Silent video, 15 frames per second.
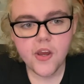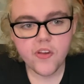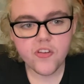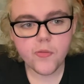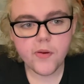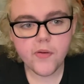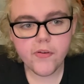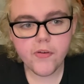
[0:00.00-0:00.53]

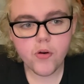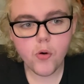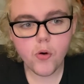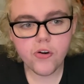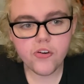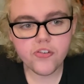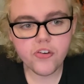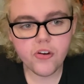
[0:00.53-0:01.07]
Superior
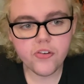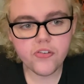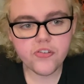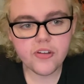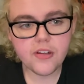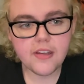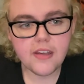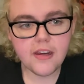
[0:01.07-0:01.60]
Court Judge
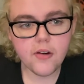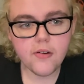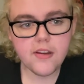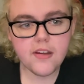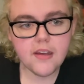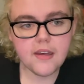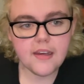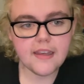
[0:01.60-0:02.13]

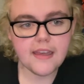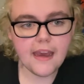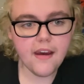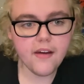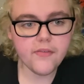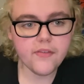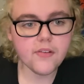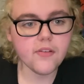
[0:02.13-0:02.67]
Gary
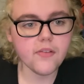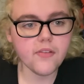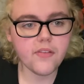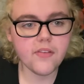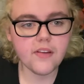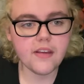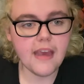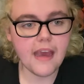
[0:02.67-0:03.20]
Gavinus